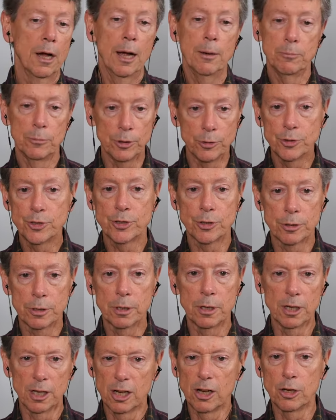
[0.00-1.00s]
I'm
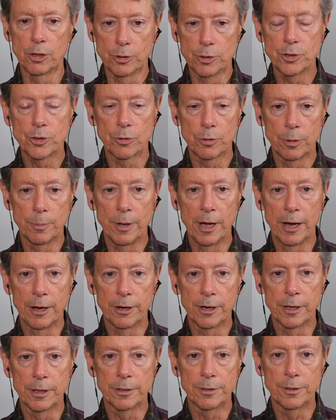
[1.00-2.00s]
looser, a little looser
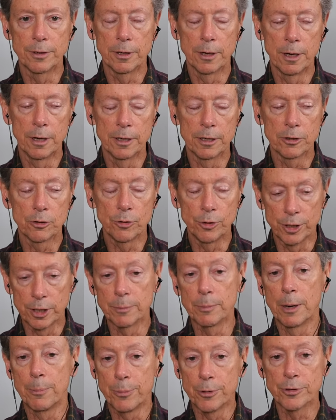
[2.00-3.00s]
about it, uh, including
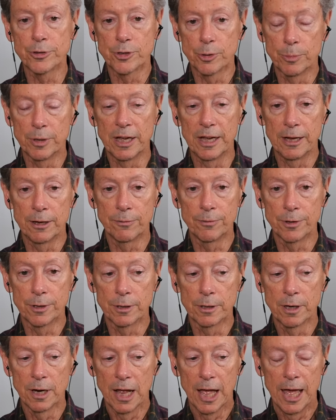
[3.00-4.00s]
in my personal
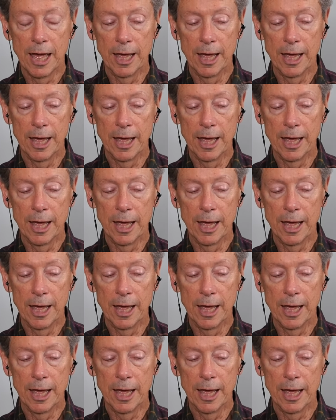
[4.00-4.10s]
behavior.